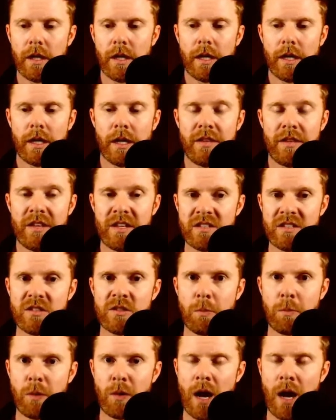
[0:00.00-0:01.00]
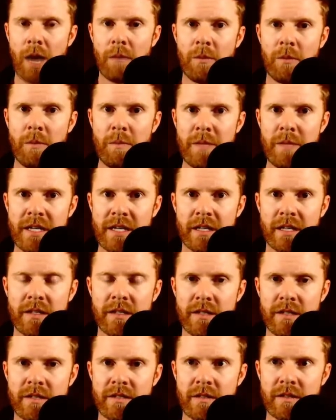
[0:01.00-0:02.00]
This is a problem
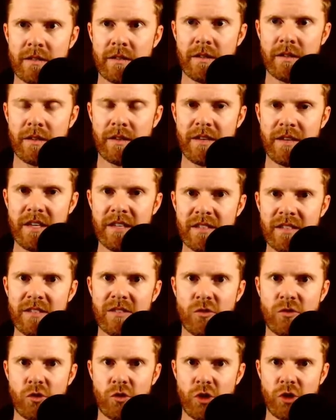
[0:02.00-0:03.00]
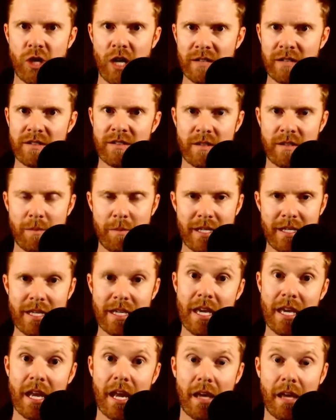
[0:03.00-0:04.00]
because this is just the
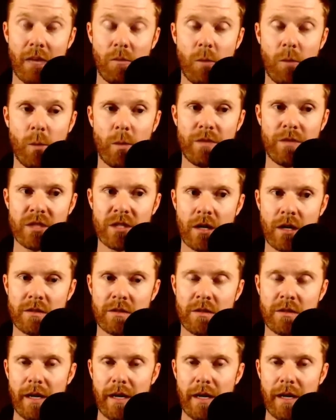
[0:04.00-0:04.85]
beginning, what we've talked about,